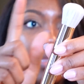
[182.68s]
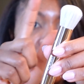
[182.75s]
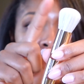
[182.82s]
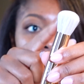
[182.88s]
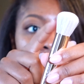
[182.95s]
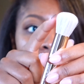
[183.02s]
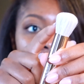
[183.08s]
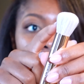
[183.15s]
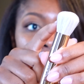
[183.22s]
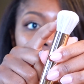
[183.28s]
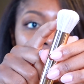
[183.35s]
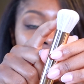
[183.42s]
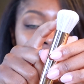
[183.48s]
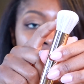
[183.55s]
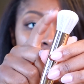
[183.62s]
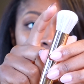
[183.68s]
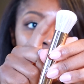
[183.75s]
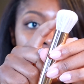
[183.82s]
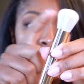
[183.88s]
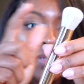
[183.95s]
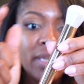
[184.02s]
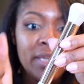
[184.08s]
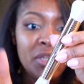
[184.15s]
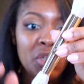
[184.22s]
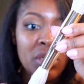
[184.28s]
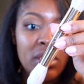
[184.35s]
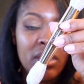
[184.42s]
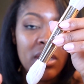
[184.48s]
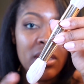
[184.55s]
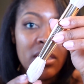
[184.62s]
this is for your face
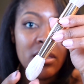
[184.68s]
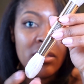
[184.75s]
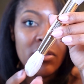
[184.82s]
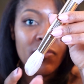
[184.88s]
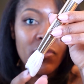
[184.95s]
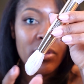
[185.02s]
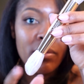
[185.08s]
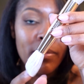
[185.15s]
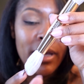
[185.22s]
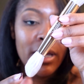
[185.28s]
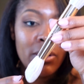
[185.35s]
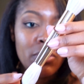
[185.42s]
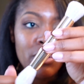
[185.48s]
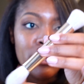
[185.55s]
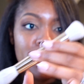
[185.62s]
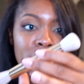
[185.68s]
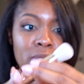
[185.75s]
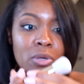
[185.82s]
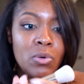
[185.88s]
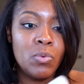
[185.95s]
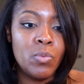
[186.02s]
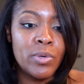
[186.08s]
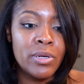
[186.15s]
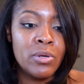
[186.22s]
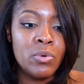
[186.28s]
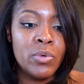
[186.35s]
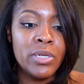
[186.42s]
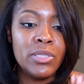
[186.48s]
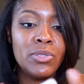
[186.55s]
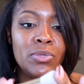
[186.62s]
foundation and this is for the powder. So we're
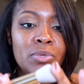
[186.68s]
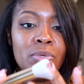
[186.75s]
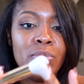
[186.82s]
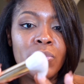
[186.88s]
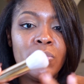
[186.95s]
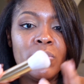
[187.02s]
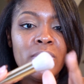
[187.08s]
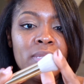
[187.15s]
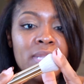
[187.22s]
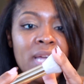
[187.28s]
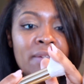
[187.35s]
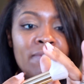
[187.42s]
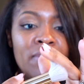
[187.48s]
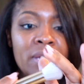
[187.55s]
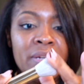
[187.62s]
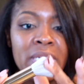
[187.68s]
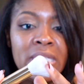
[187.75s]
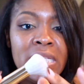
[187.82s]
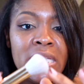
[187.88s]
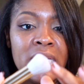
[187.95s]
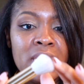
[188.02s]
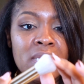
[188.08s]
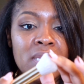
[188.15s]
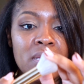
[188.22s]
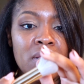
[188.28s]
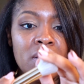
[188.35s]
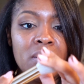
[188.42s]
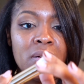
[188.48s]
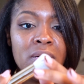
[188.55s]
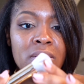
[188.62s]
going to, not very dense at
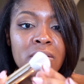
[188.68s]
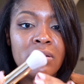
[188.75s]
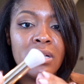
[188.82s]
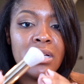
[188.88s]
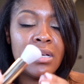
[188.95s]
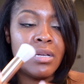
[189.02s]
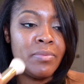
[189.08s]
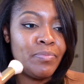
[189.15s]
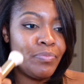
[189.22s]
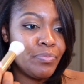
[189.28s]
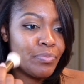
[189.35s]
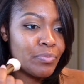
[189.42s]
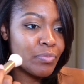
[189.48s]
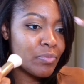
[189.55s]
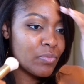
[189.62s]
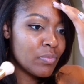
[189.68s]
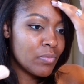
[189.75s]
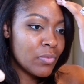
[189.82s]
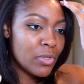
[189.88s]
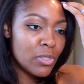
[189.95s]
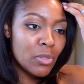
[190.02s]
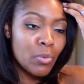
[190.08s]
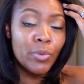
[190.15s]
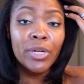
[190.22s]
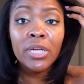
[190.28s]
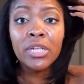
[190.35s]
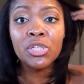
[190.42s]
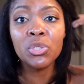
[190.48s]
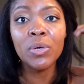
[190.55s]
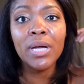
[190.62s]
all. Um, so we're
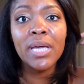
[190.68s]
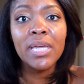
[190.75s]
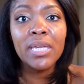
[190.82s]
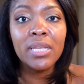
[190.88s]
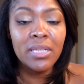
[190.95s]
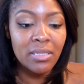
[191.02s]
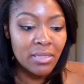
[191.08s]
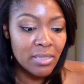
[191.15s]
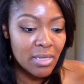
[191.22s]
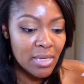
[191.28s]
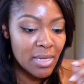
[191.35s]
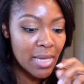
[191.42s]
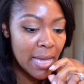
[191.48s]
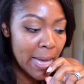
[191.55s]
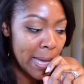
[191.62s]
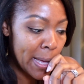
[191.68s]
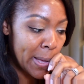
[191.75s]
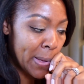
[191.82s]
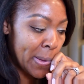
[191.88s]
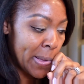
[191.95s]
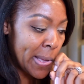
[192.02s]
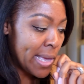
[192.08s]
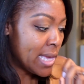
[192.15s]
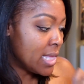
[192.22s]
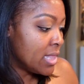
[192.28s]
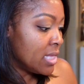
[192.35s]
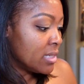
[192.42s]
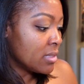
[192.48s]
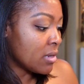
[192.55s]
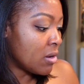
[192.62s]
gonna try it and see how
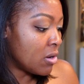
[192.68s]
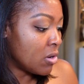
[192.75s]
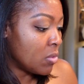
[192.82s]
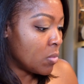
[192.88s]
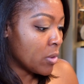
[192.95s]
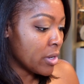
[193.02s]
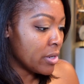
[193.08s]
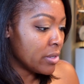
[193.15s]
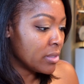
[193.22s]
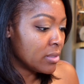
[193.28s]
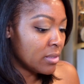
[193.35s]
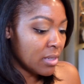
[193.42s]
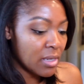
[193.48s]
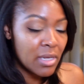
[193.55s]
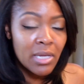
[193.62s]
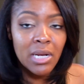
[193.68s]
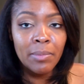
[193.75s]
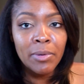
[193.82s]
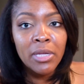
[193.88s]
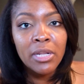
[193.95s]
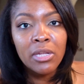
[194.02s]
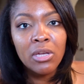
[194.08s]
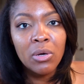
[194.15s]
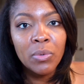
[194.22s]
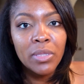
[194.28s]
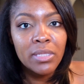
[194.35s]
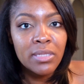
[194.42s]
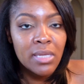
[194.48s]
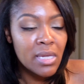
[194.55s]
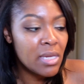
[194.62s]
this all works. Again, I'm gonna go with the
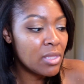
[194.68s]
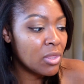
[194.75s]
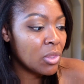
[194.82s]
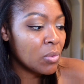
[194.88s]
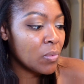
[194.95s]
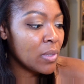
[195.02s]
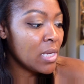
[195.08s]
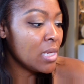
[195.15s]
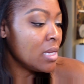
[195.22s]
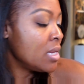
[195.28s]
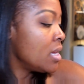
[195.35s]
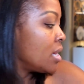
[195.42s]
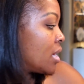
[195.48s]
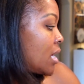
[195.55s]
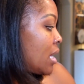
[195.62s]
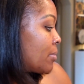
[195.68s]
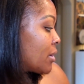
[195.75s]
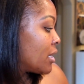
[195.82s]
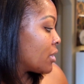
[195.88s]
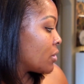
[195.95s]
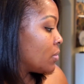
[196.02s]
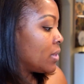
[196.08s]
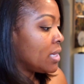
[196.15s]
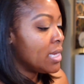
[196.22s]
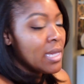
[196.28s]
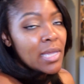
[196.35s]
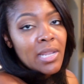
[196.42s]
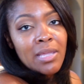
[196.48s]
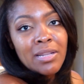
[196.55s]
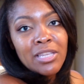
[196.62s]
tan 3 I'm gonna go
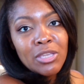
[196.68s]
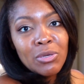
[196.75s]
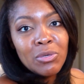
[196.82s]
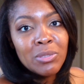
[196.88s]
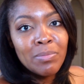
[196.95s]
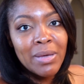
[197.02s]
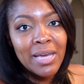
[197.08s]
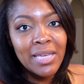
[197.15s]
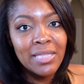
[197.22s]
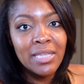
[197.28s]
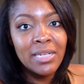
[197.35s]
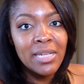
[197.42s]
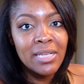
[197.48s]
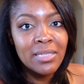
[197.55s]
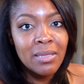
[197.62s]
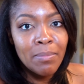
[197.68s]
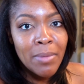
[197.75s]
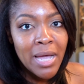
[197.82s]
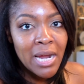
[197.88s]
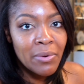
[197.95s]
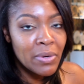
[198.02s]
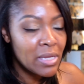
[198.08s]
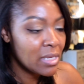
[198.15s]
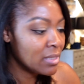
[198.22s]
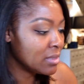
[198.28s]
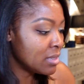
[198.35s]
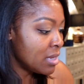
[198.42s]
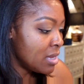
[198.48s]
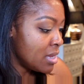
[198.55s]
ahead and use my Danessa Myricks